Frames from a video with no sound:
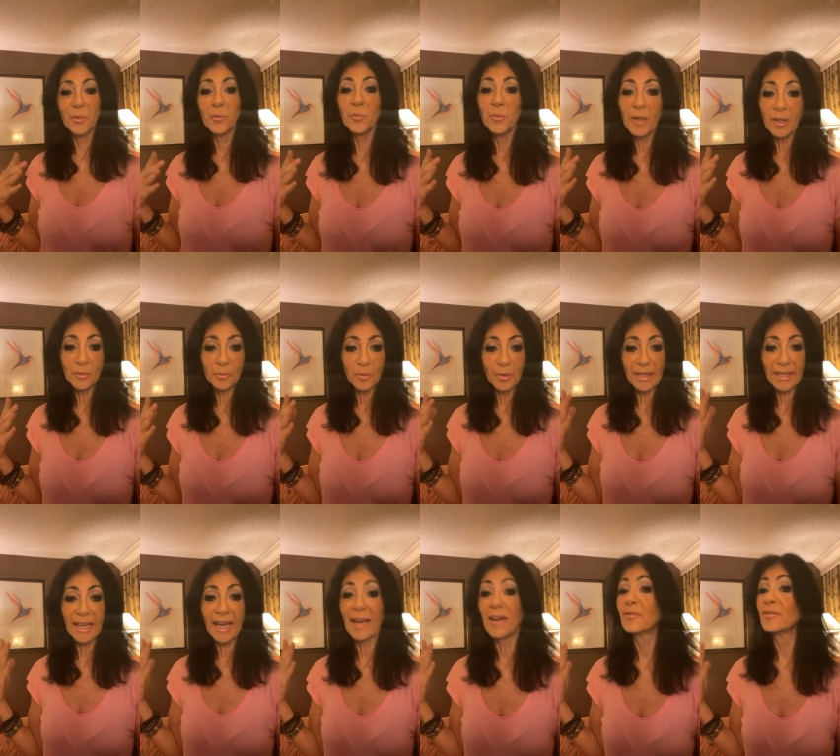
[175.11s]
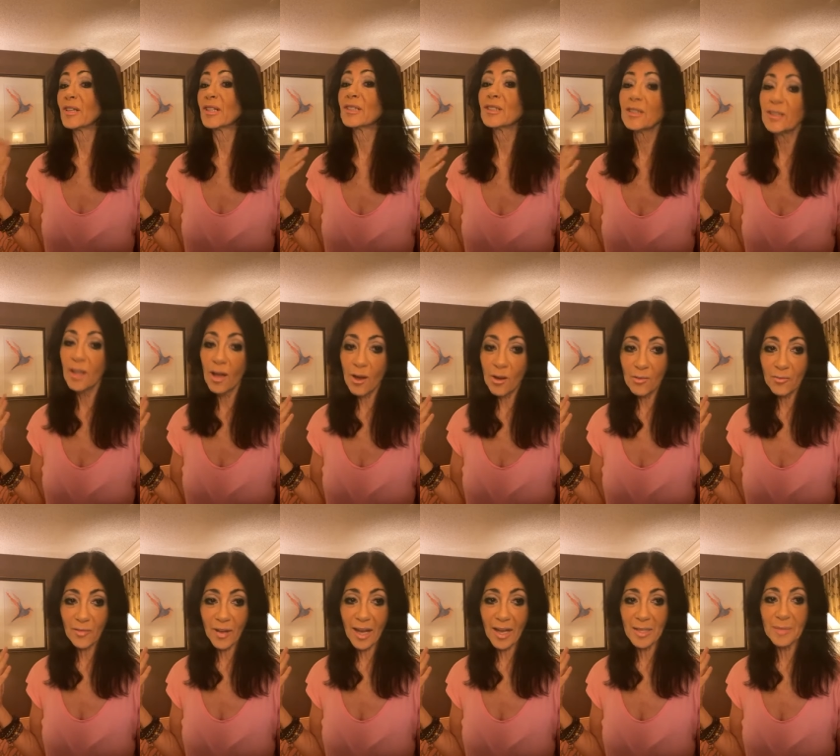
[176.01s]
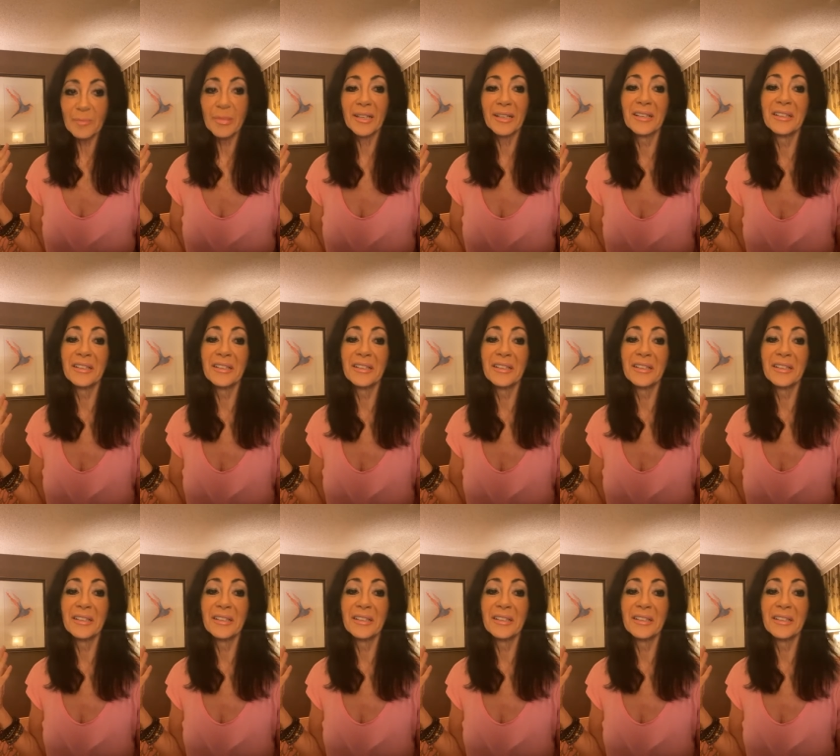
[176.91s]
when we have a low vibe.